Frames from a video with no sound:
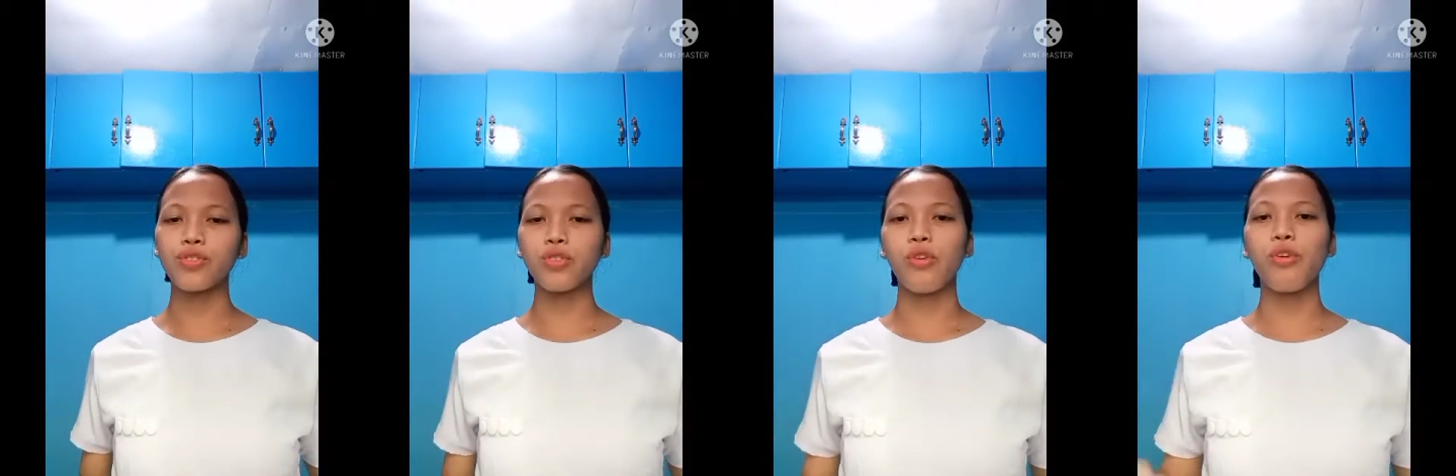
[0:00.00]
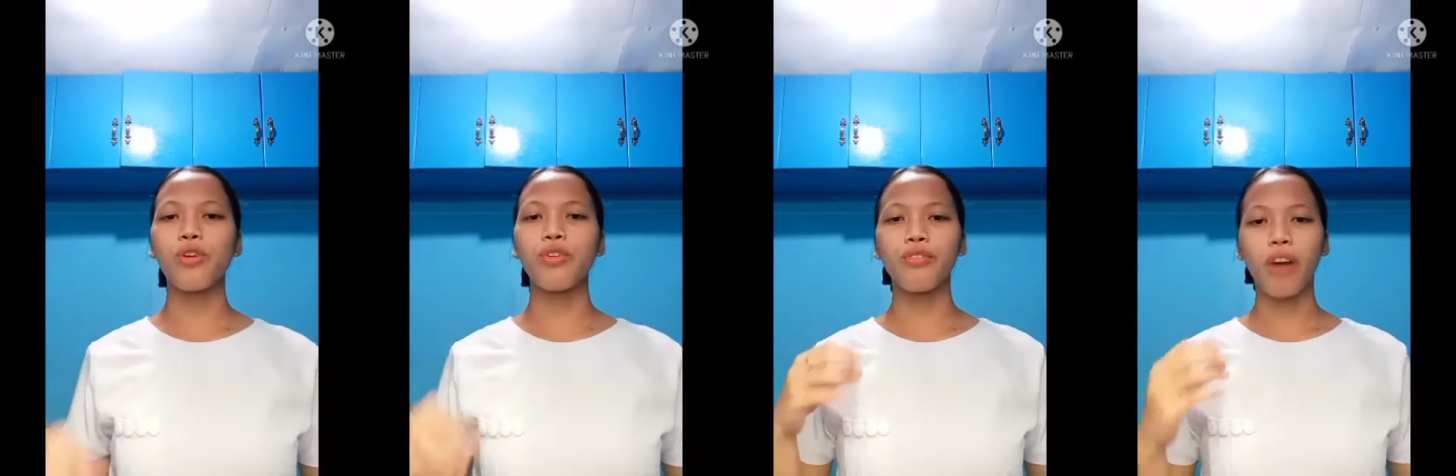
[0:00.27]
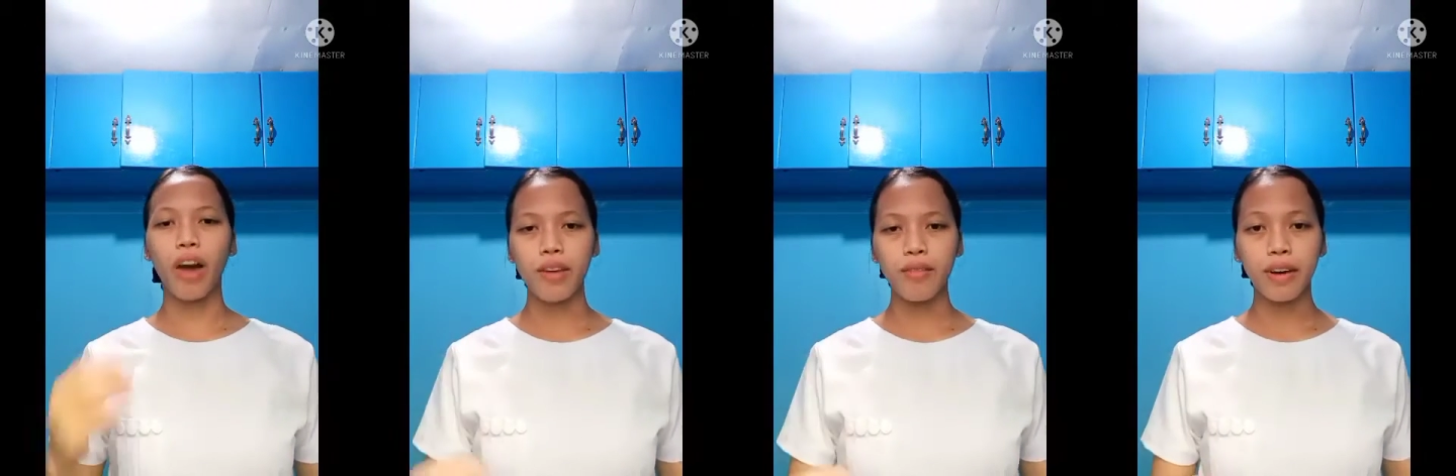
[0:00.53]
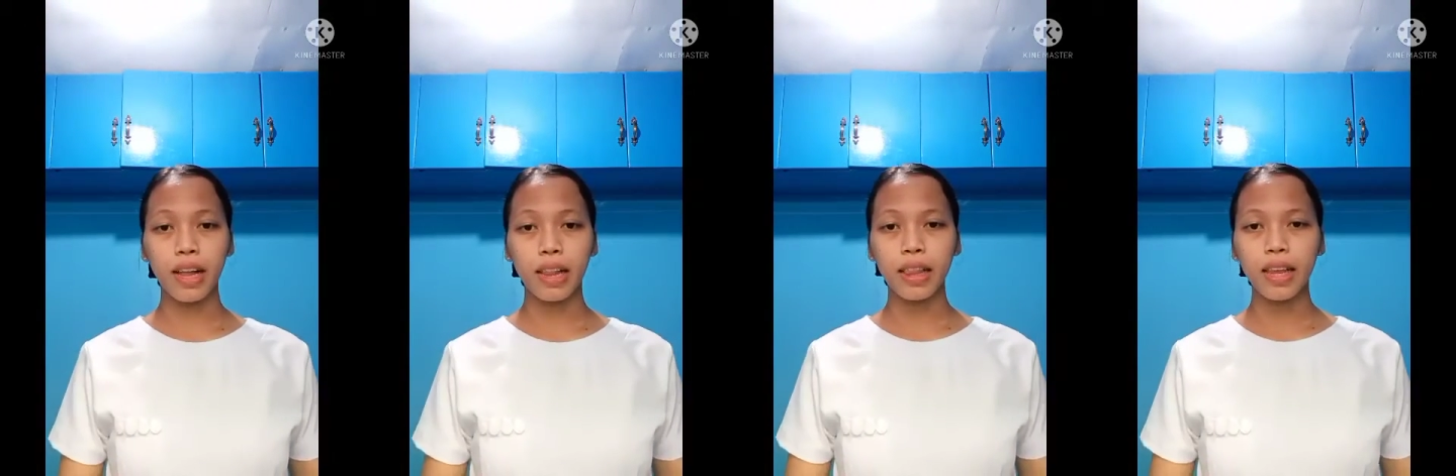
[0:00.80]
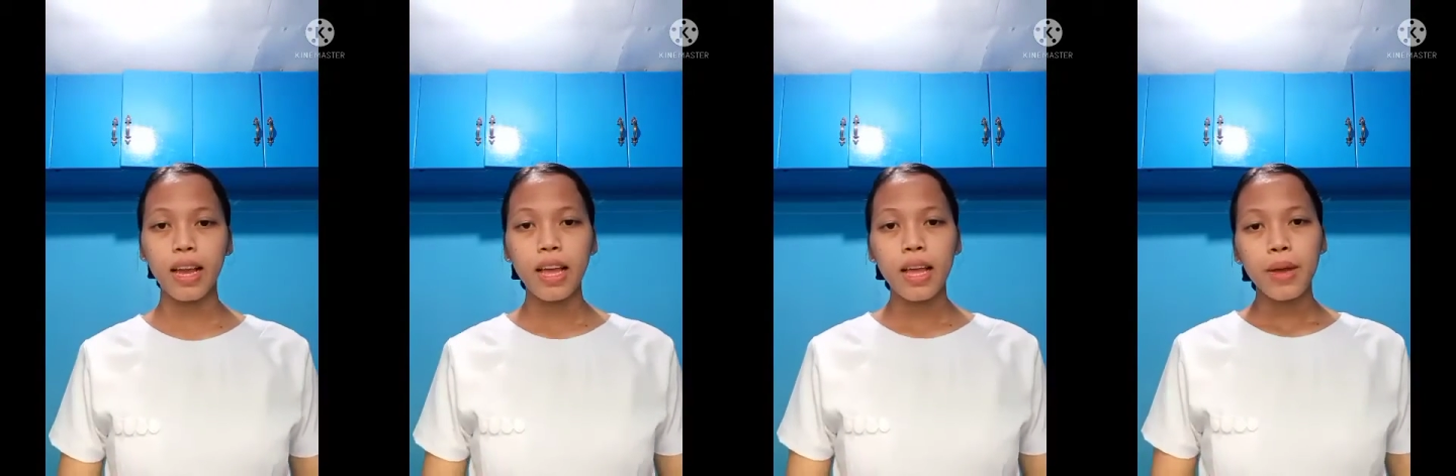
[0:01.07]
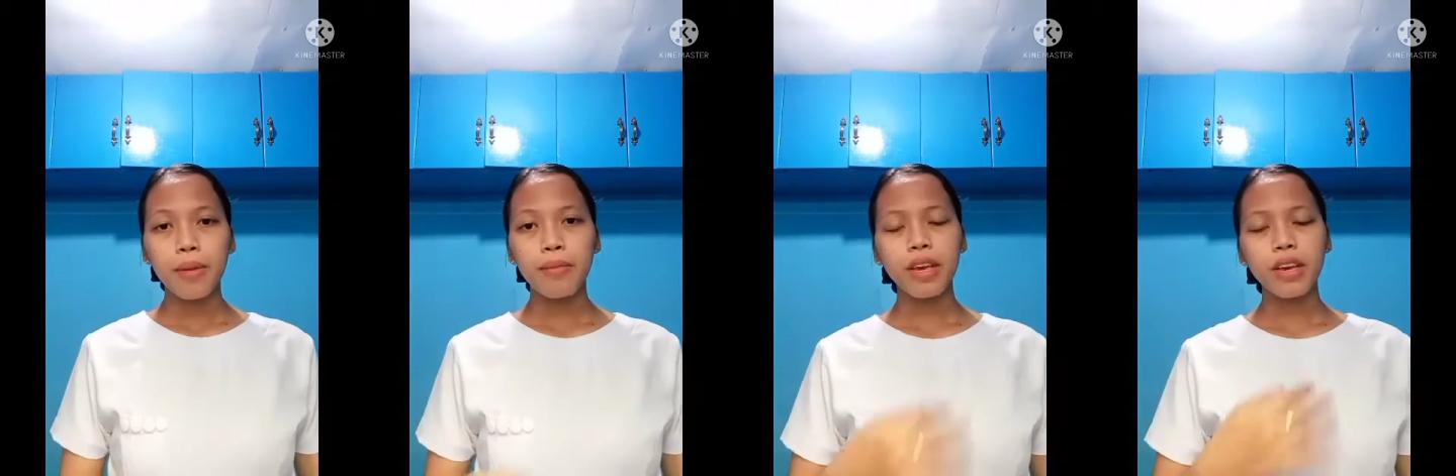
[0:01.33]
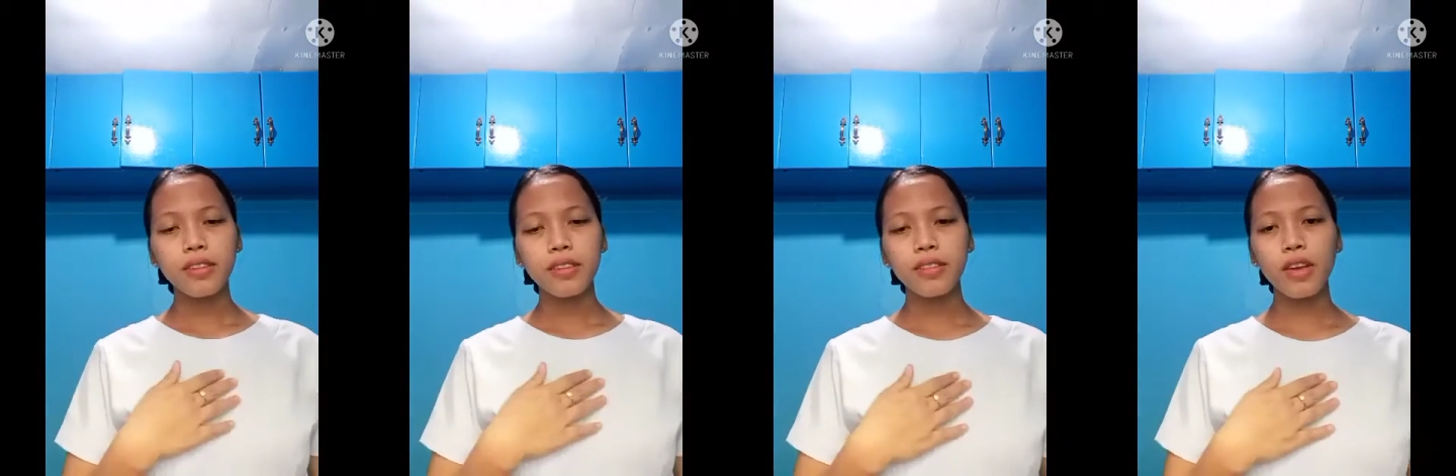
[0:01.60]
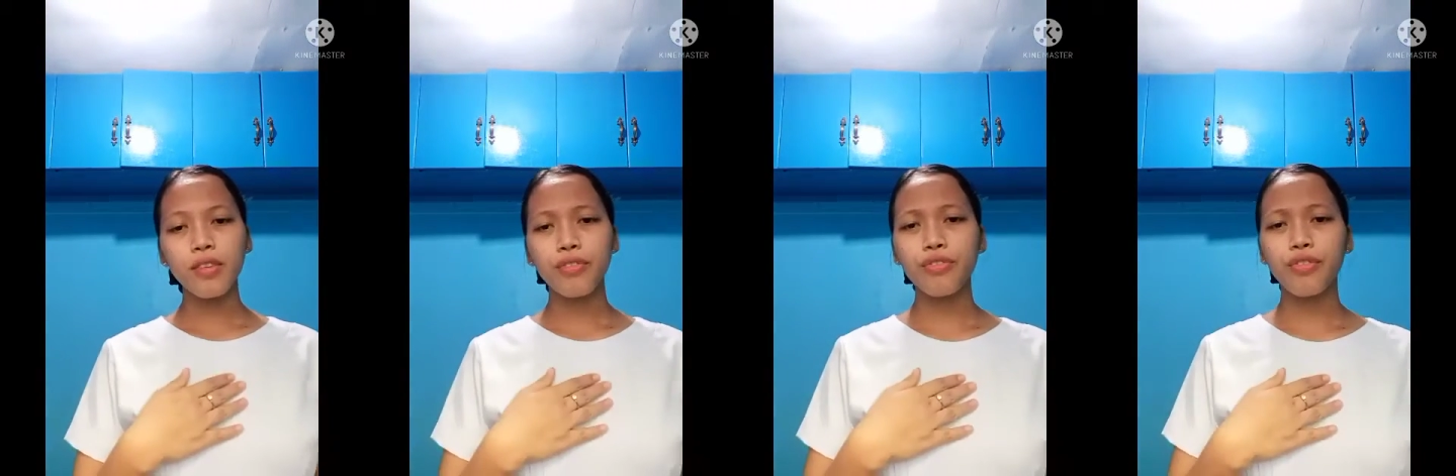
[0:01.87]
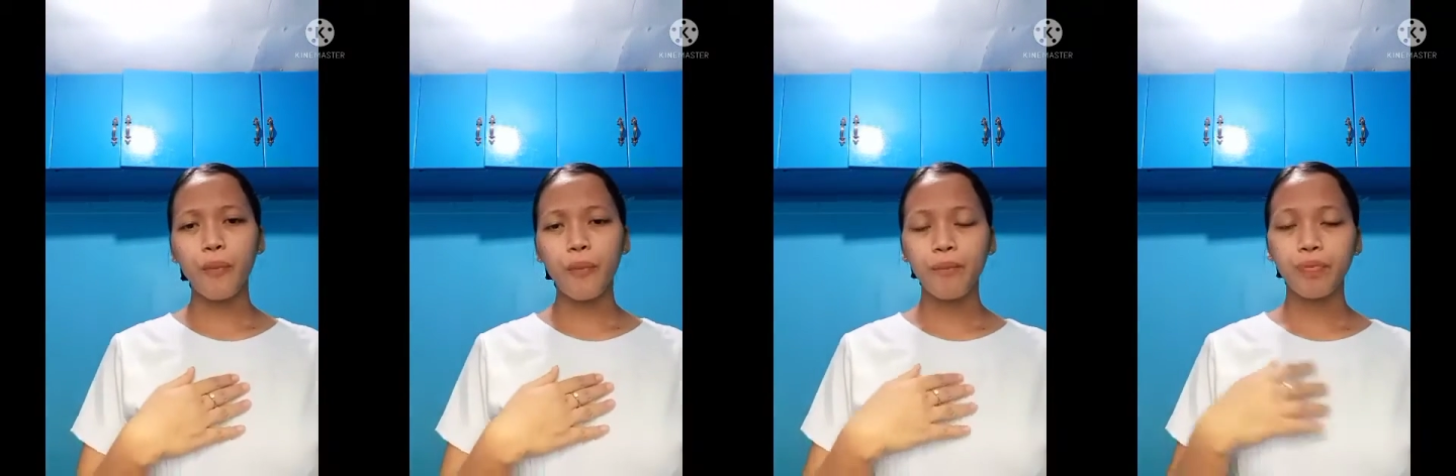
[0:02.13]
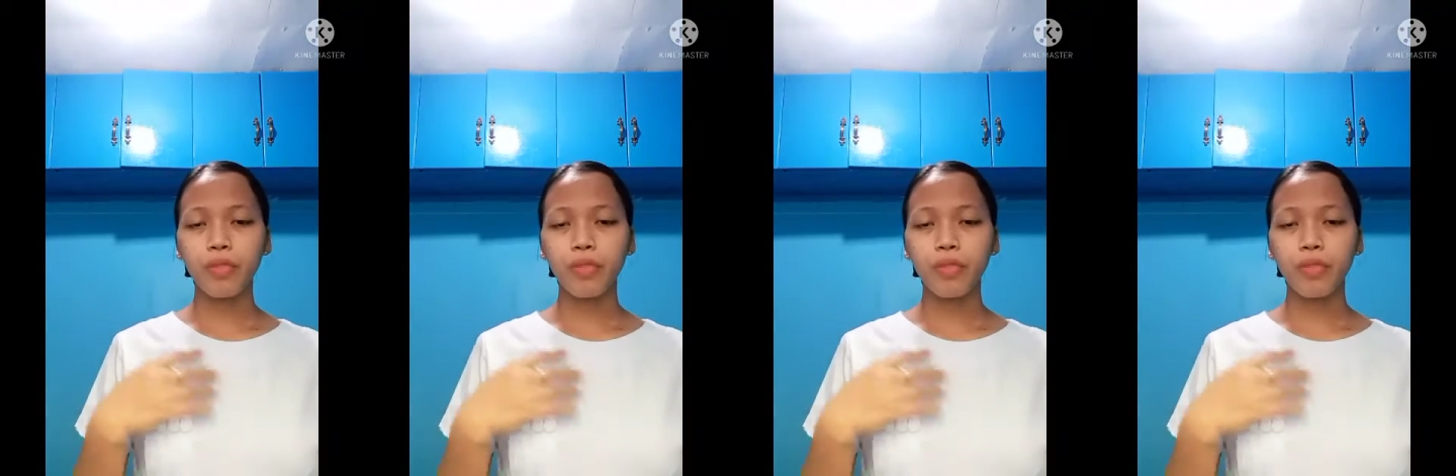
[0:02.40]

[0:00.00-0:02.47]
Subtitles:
survival, because if